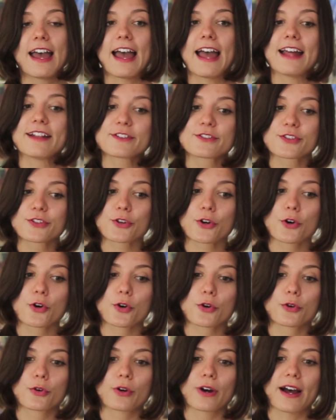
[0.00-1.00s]
And
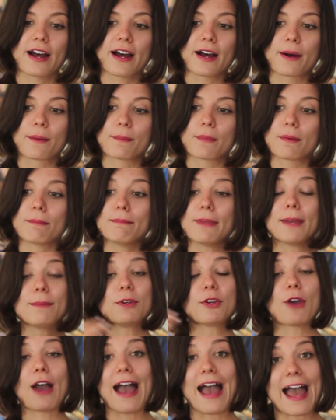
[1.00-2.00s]
so maybe
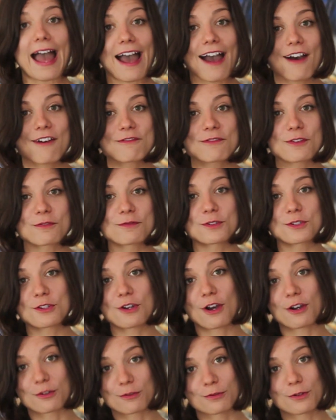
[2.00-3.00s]
you have a
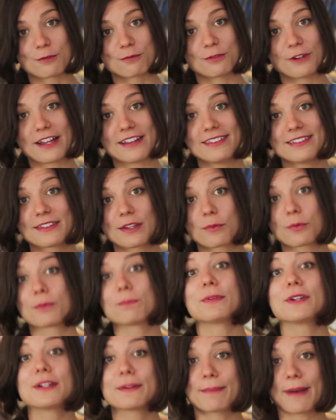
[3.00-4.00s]
photographer friend, that would
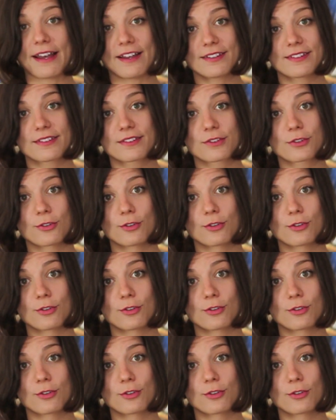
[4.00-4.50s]
be the best.